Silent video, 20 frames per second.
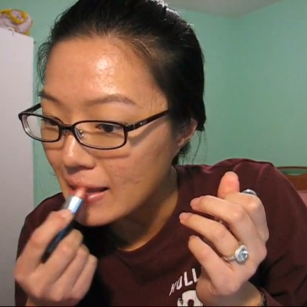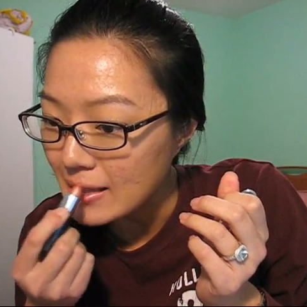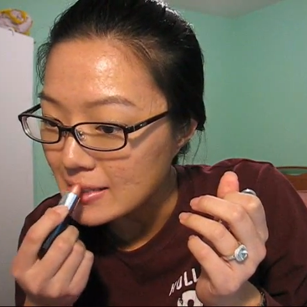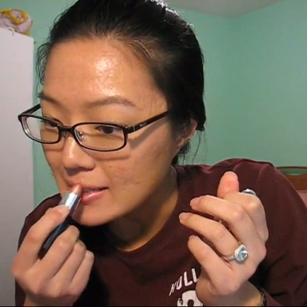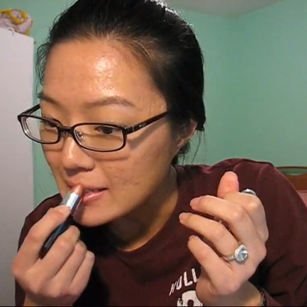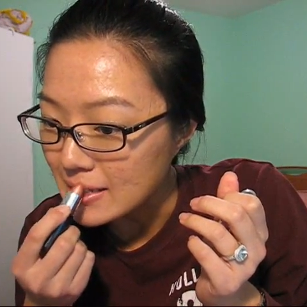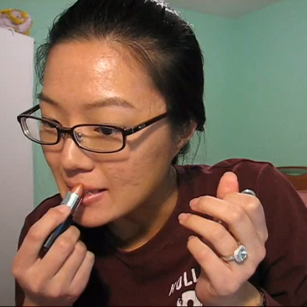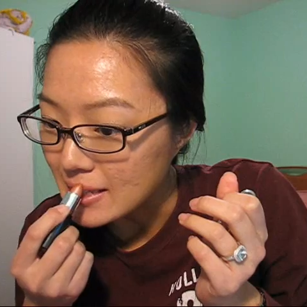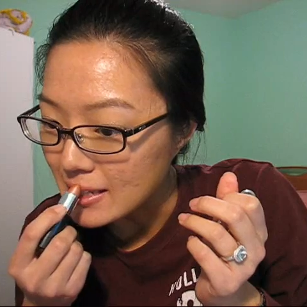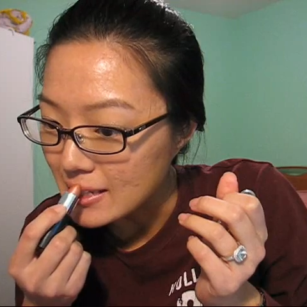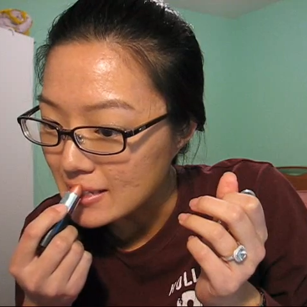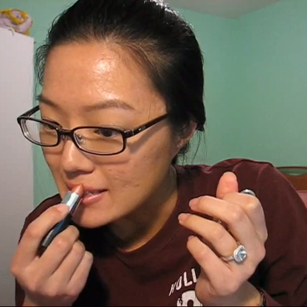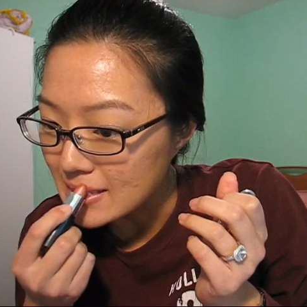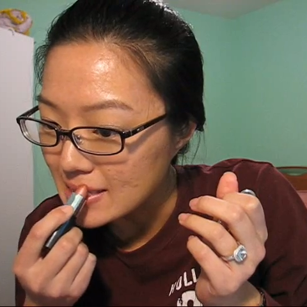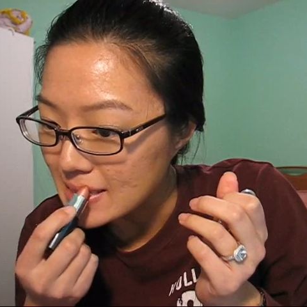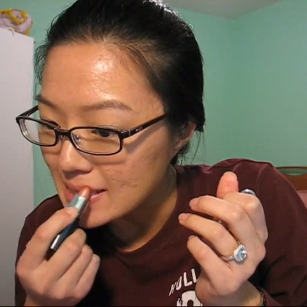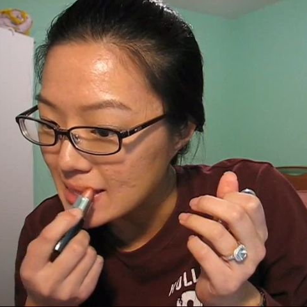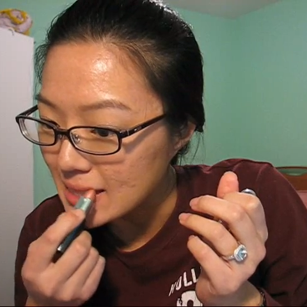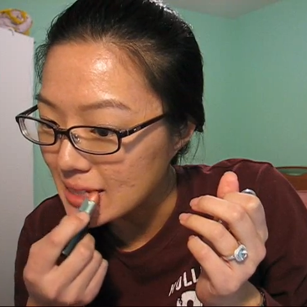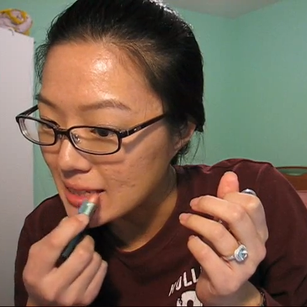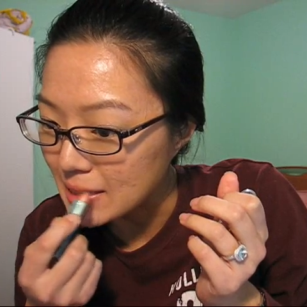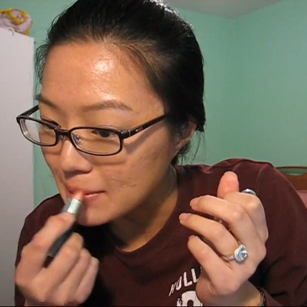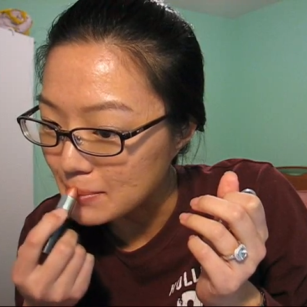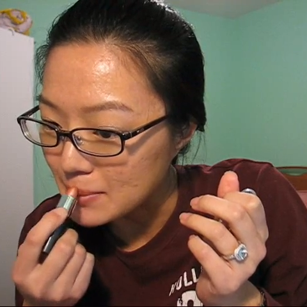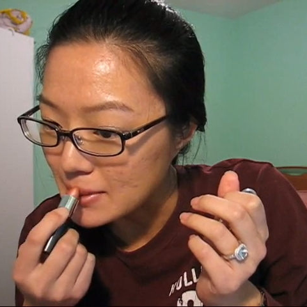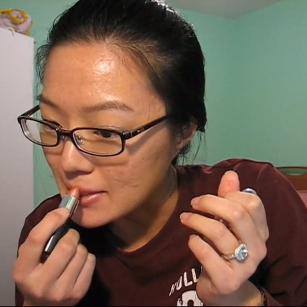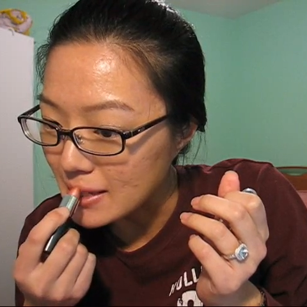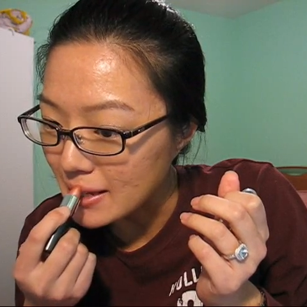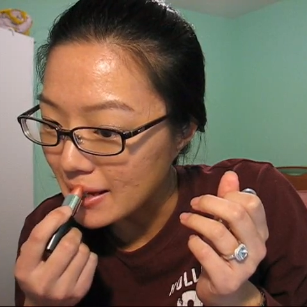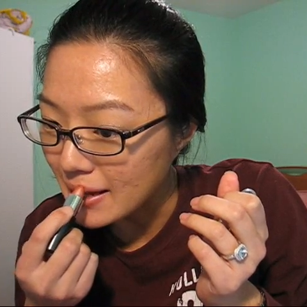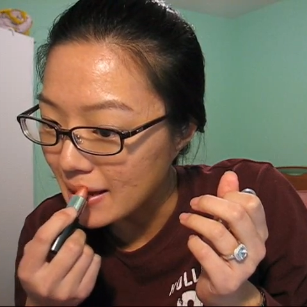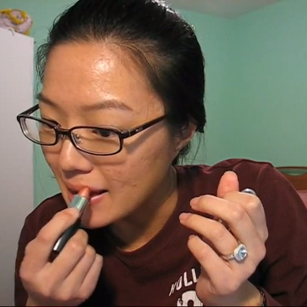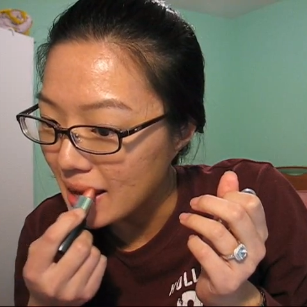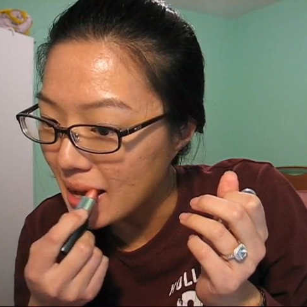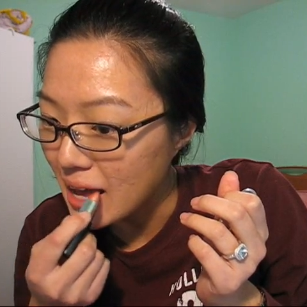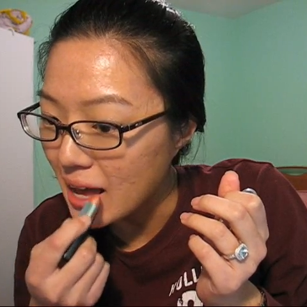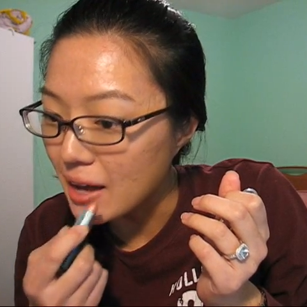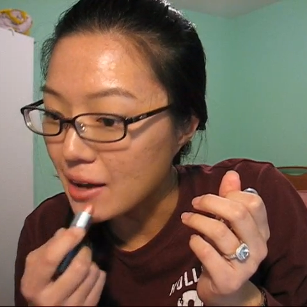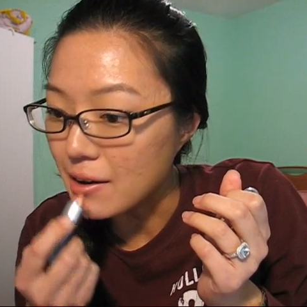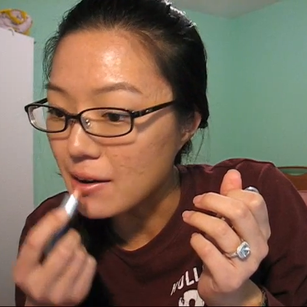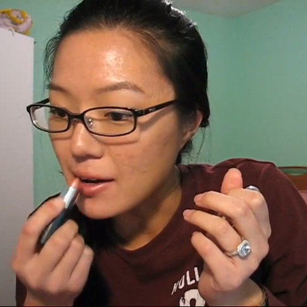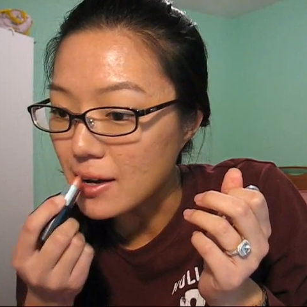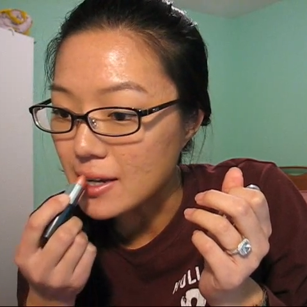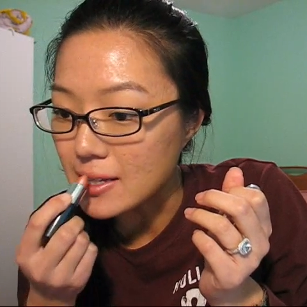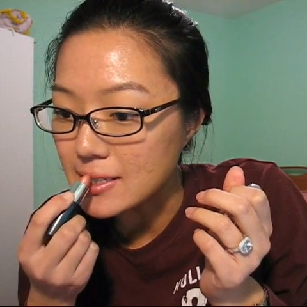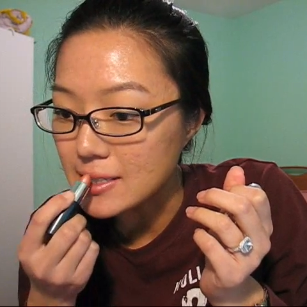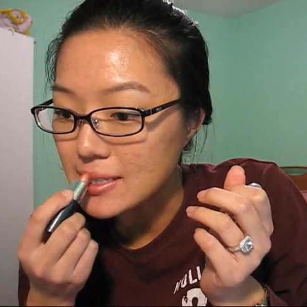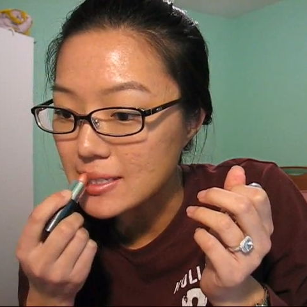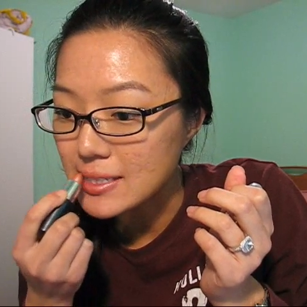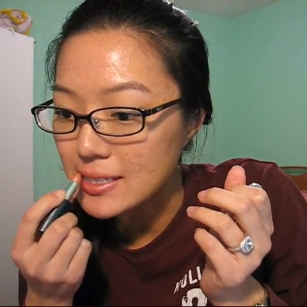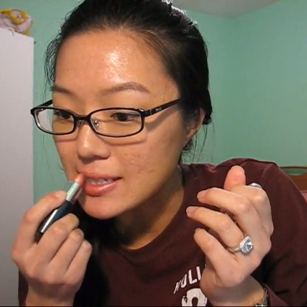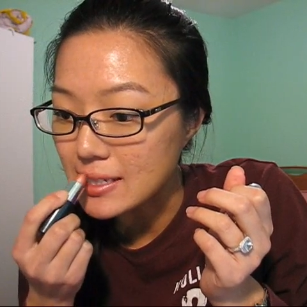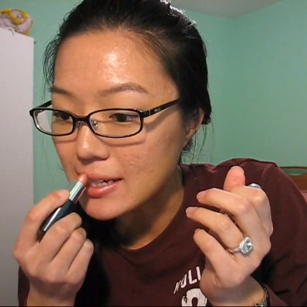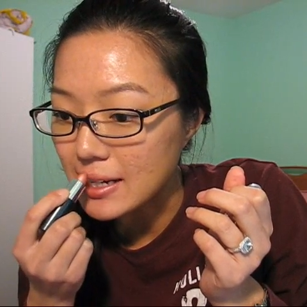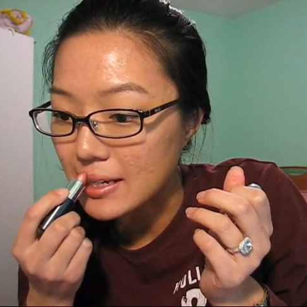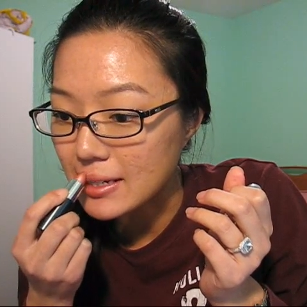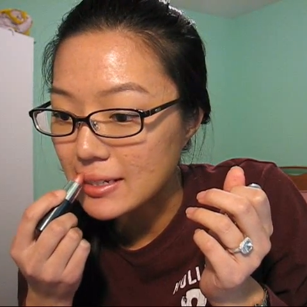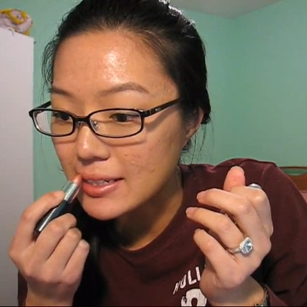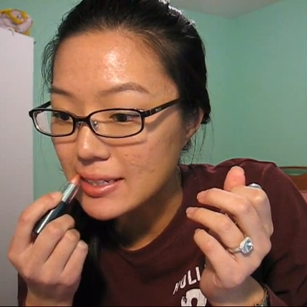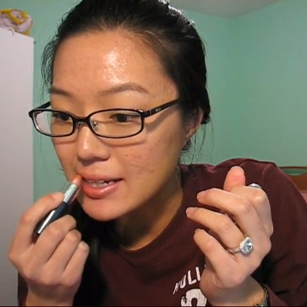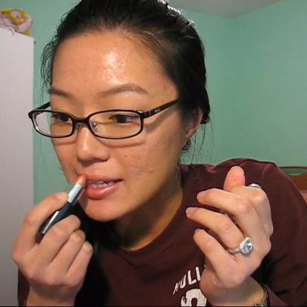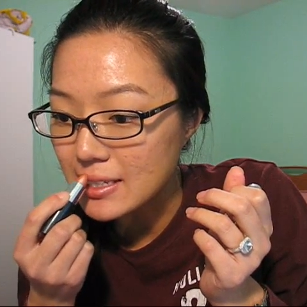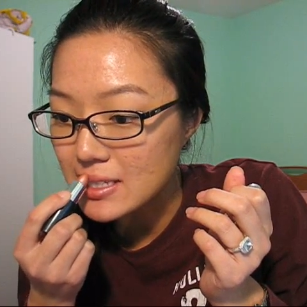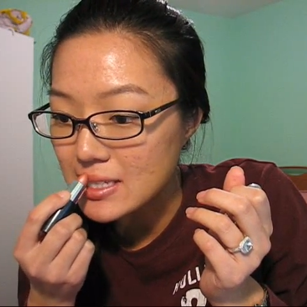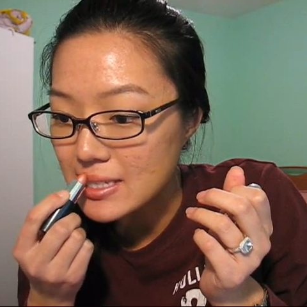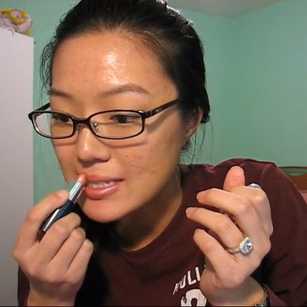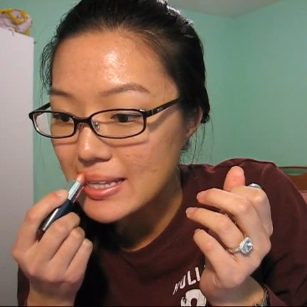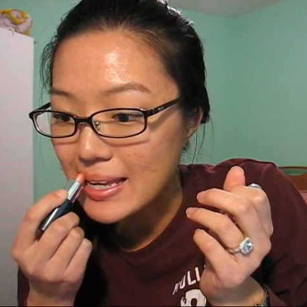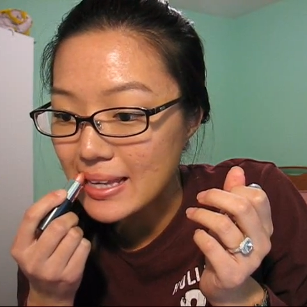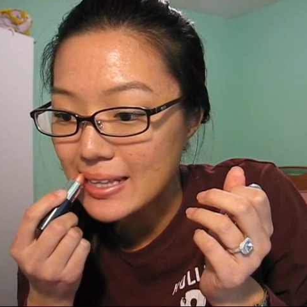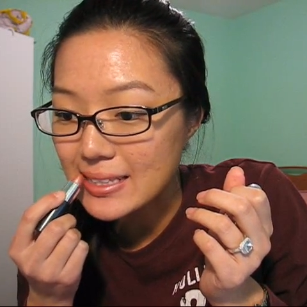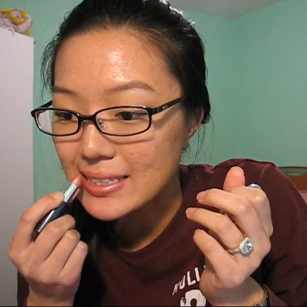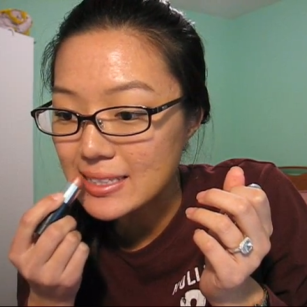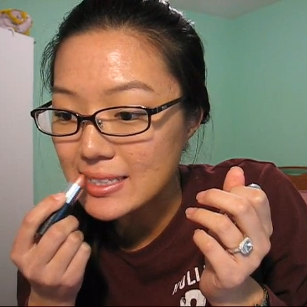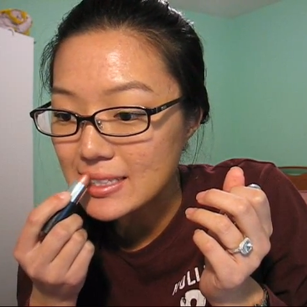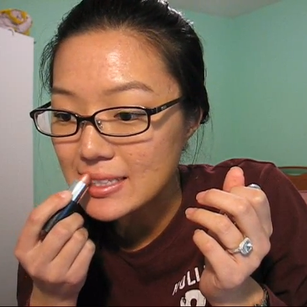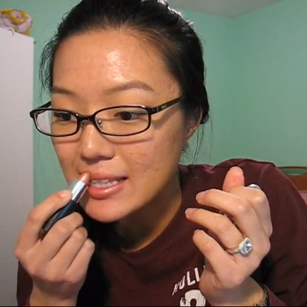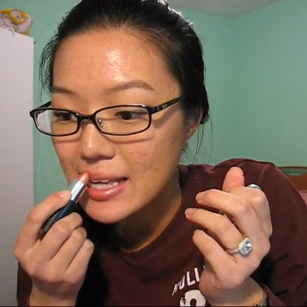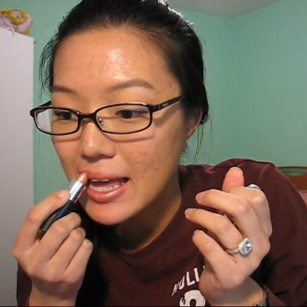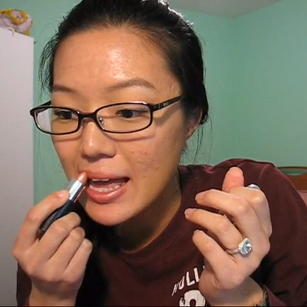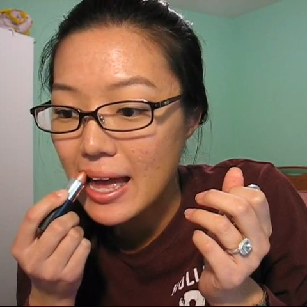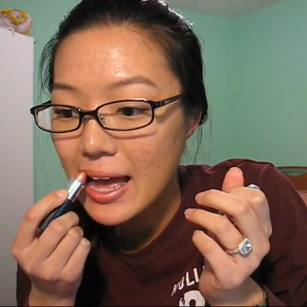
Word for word: So this lipstick costs 99 cents.